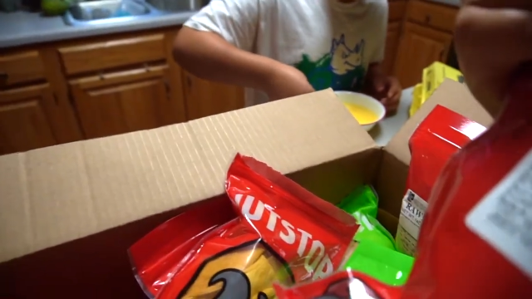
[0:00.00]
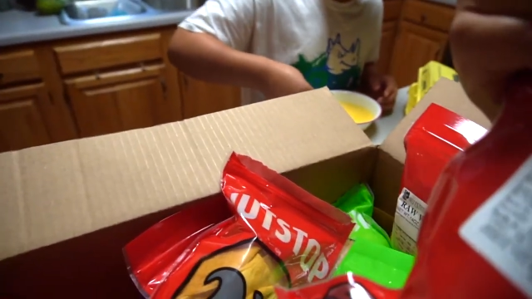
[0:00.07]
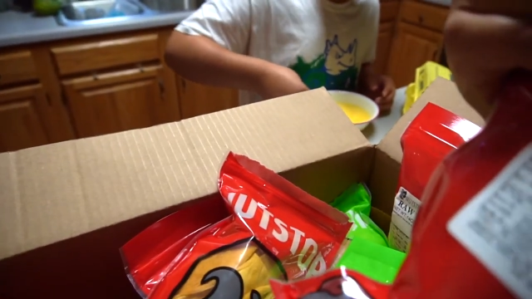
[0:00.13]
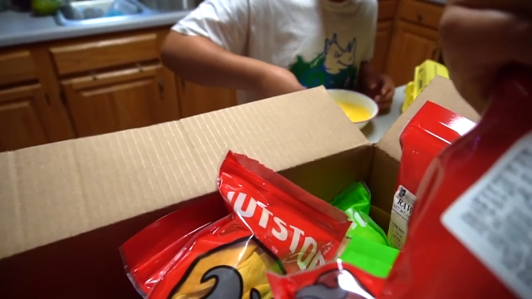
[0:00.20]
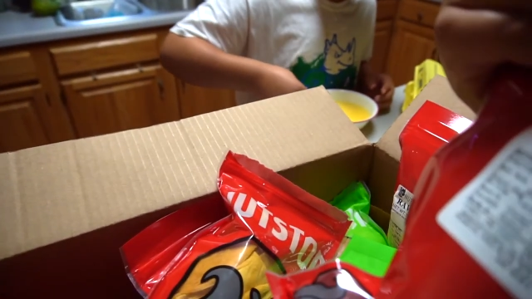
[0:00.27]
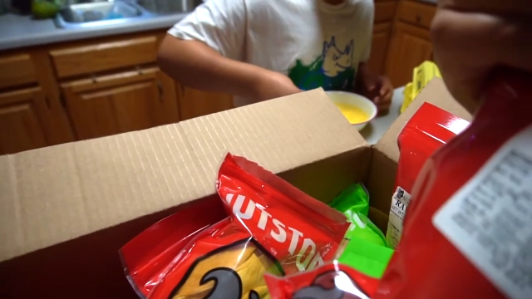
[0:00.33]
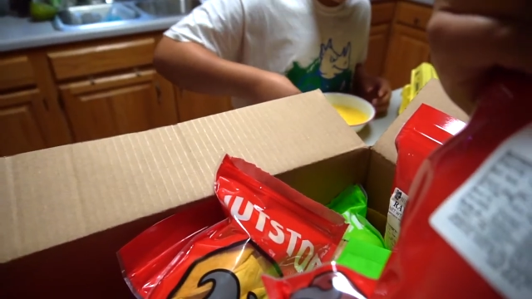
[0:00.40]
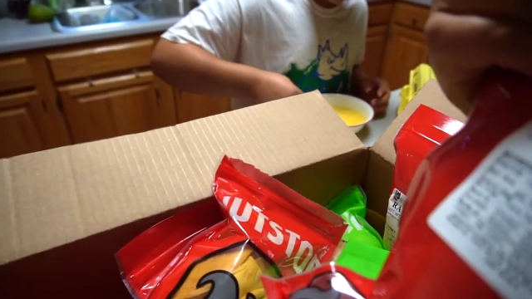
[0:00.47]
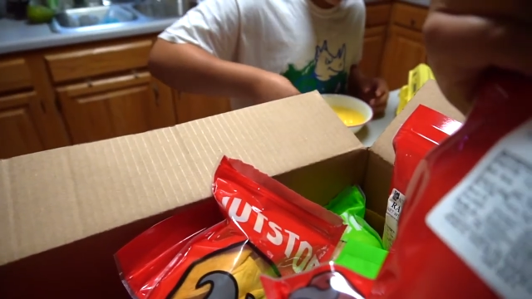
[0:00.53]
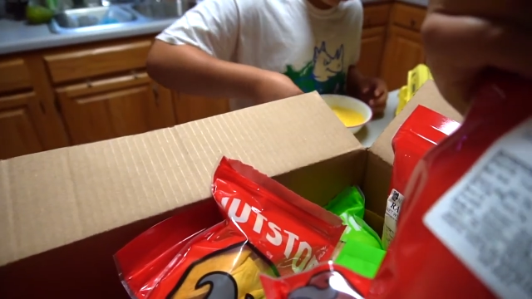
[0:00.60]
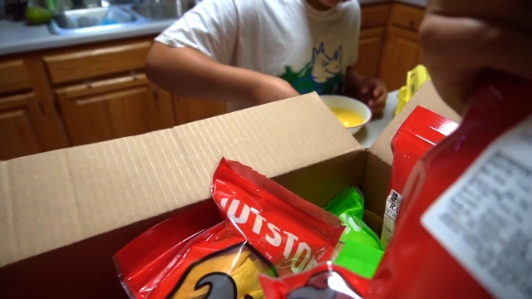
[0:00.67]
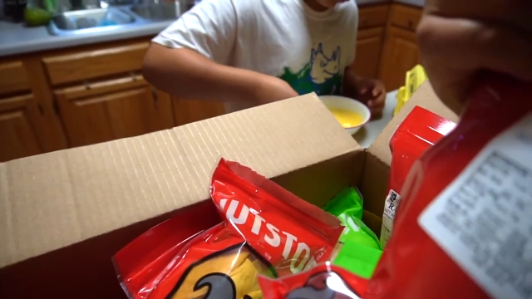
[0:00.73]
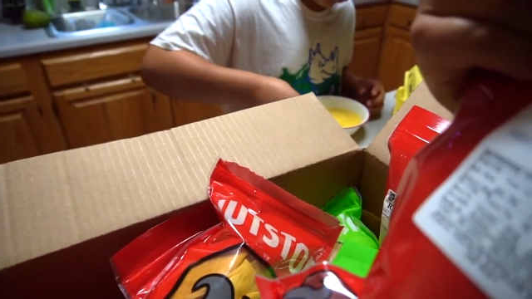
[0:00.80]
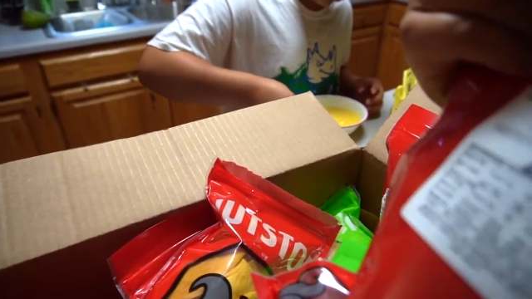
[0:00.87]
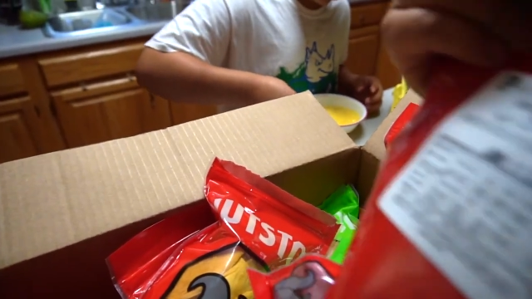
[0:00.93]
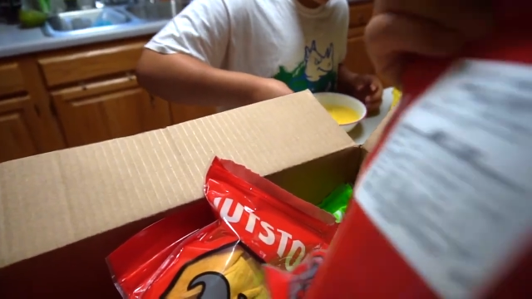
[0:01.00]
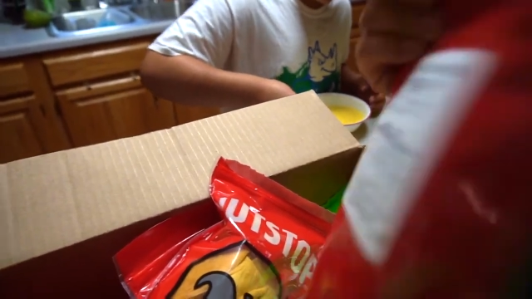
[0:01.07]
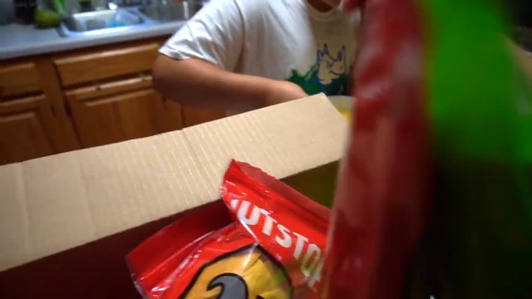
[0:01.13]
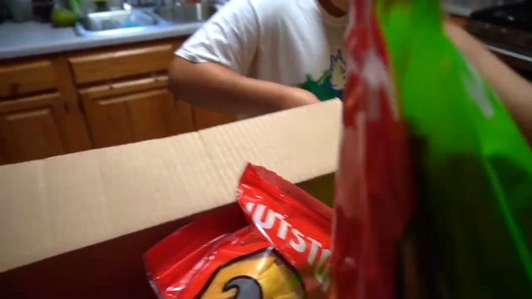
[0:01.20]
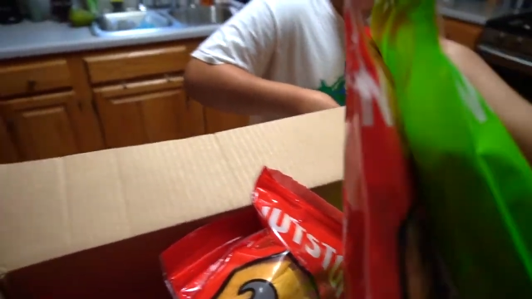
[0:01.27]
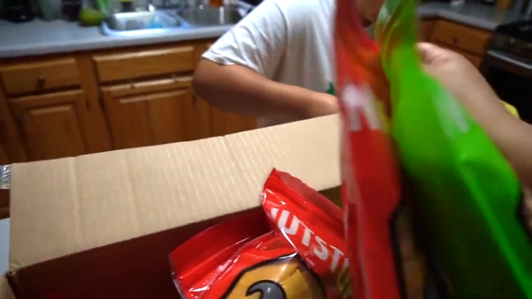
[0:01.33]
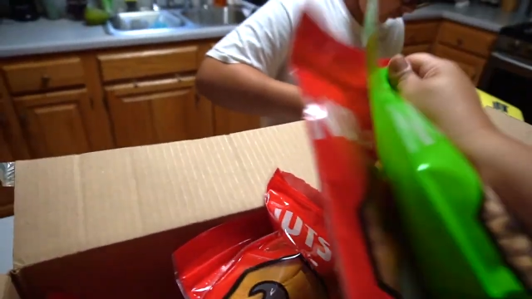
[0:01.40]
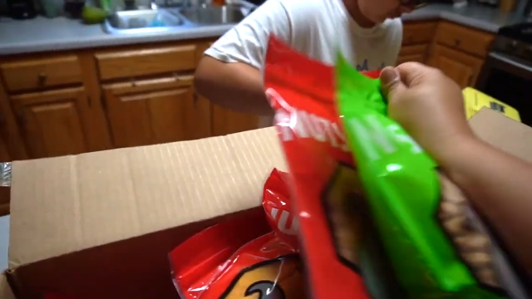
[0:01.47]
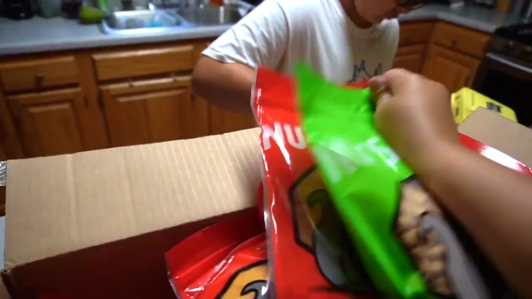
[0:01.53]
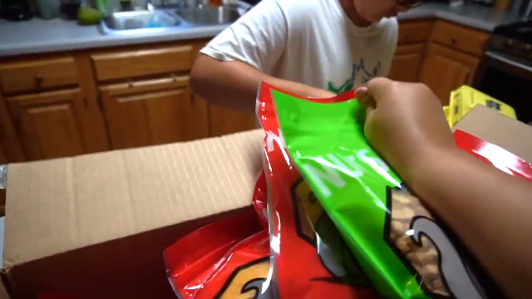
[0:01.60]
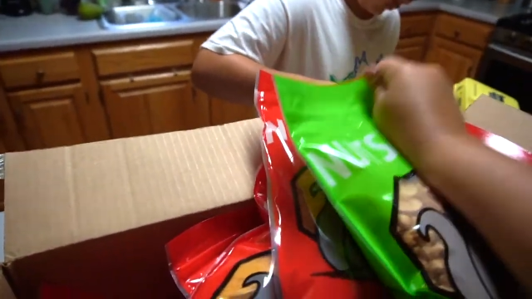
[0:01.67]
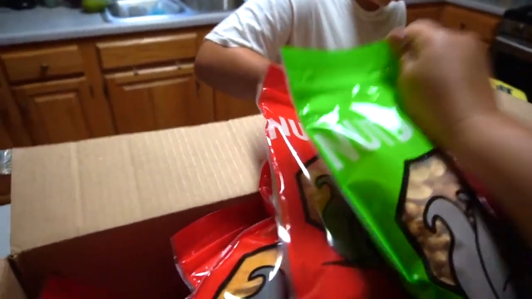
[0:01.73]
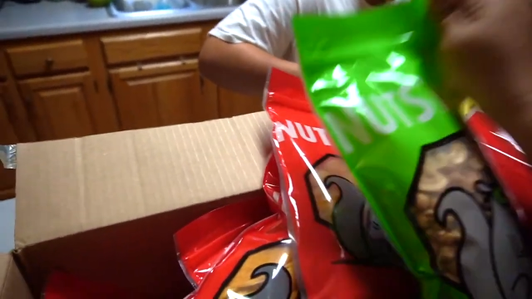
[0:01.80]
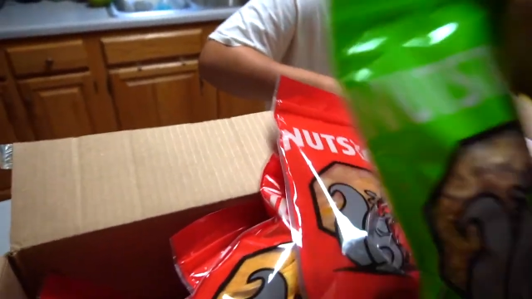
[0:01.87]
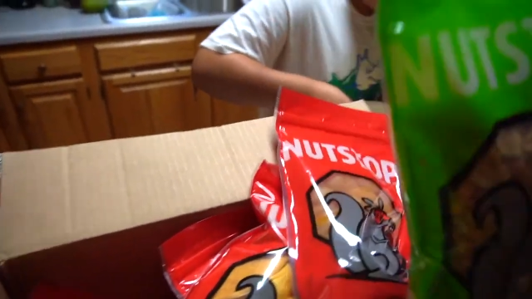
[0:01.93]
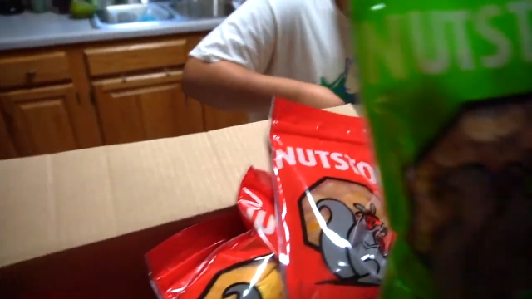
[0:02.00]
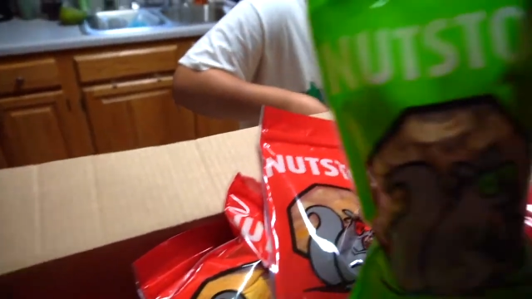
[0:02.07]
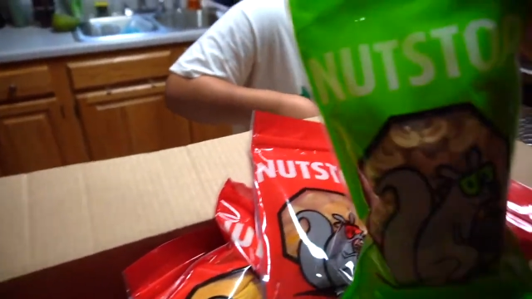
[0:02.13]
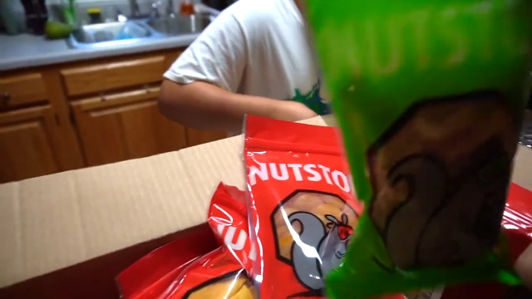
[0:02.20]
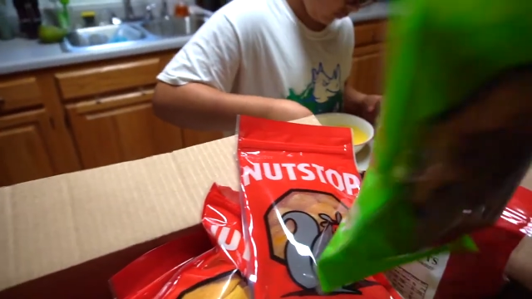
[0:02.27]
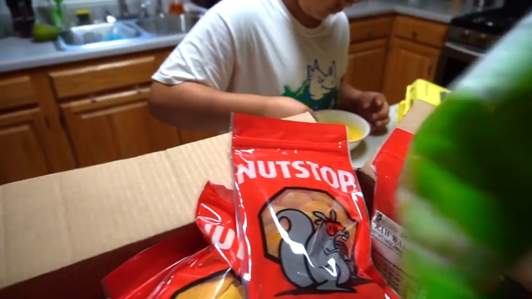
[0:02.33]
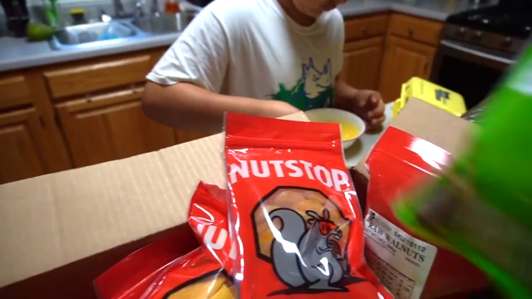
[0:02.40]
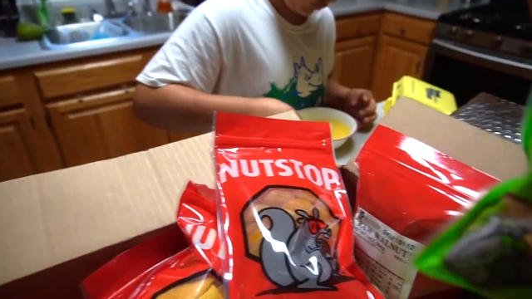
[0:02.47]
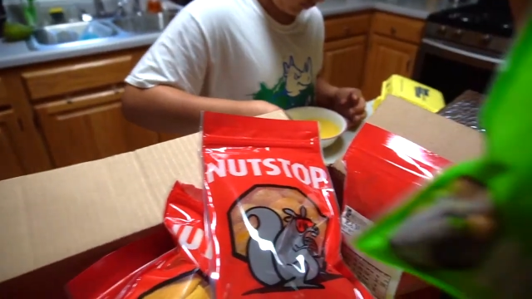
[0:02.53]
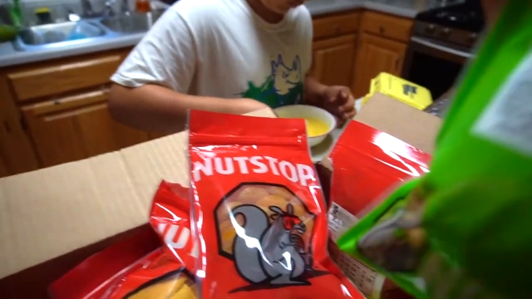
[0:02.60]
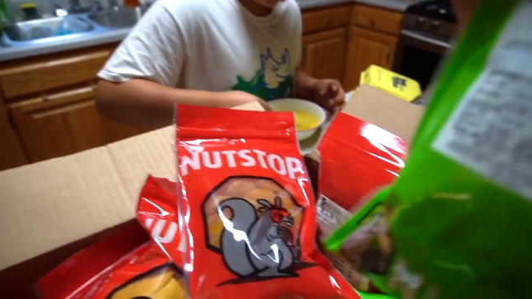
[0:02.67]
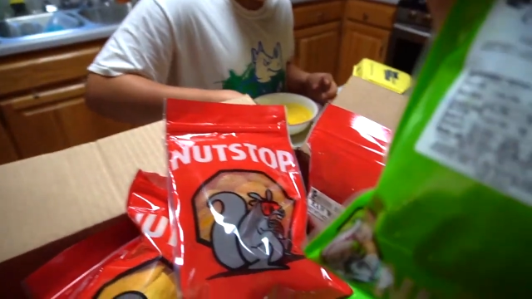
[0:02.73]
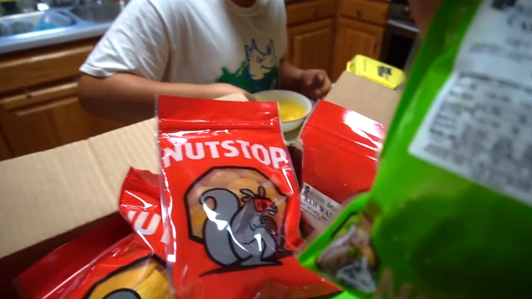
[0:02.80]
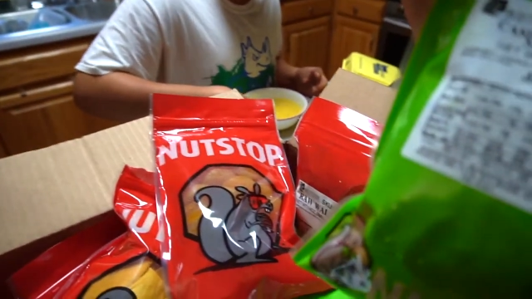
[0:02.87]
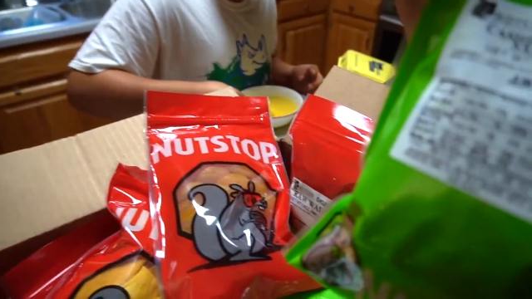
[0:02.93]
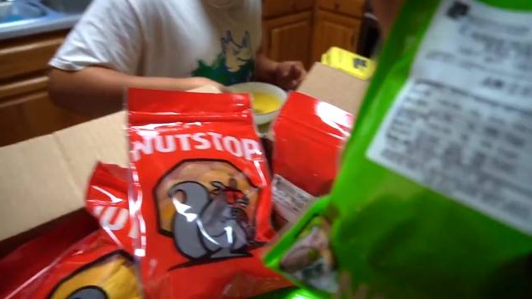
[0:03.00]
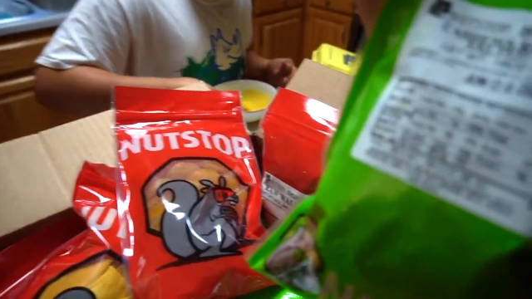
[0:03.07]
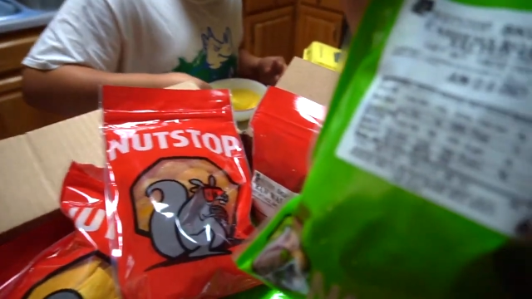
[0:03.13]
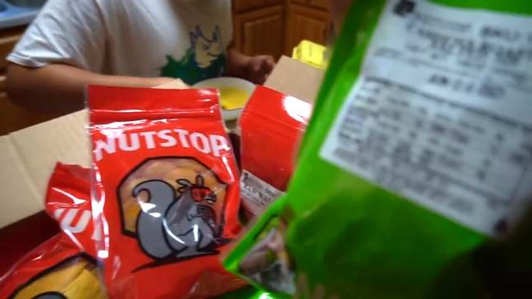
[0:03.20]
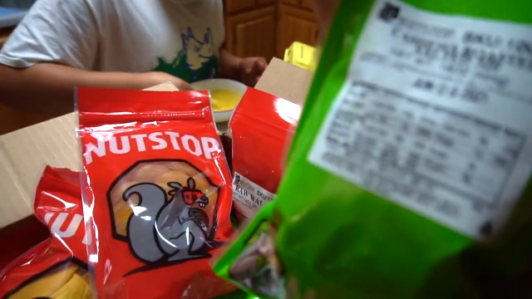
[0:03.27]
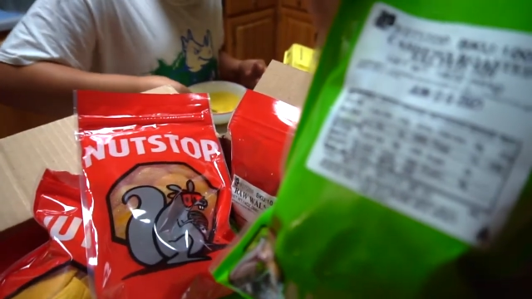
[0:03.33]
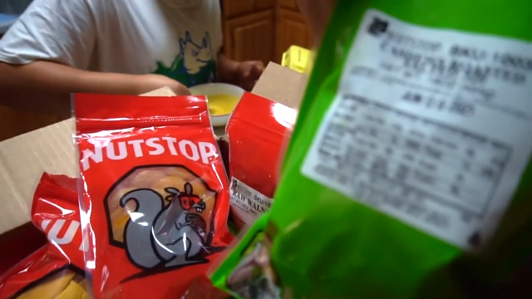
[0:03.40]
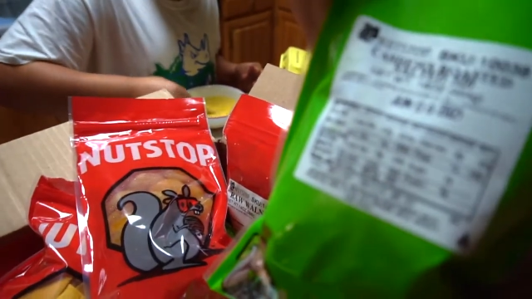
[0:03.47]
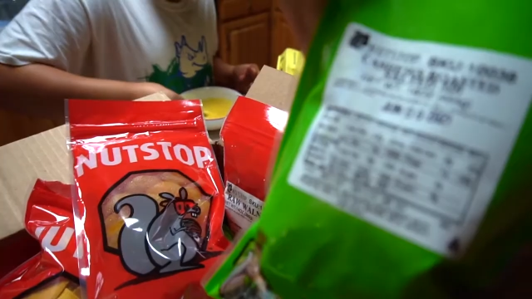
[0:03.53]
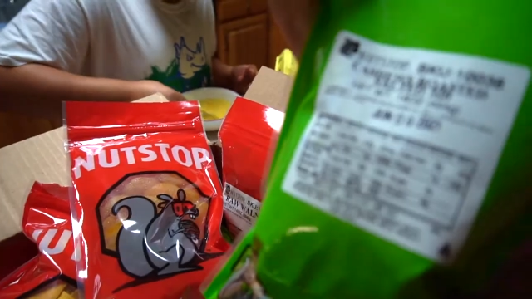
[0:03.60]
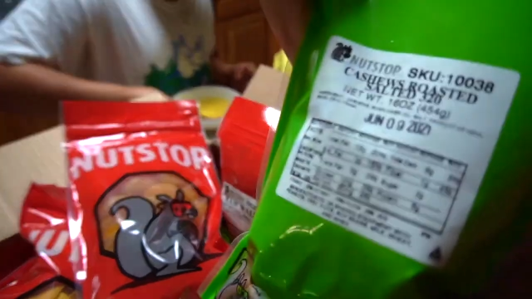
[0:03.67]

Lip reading: No face is visible, so there are no lips to read.